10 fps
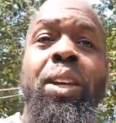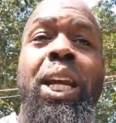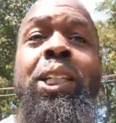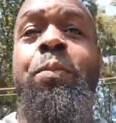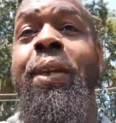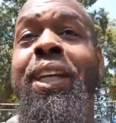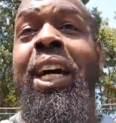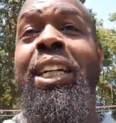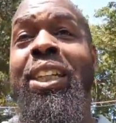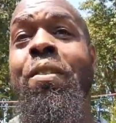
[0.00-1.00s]
It's
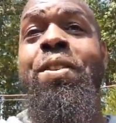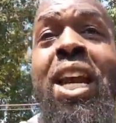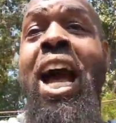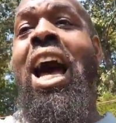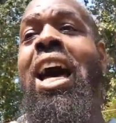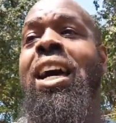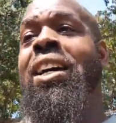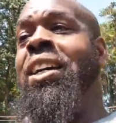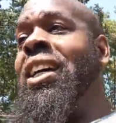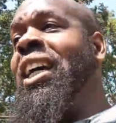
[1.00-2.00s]
because of Yah
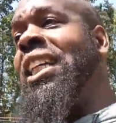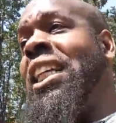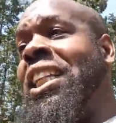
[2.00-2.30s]
that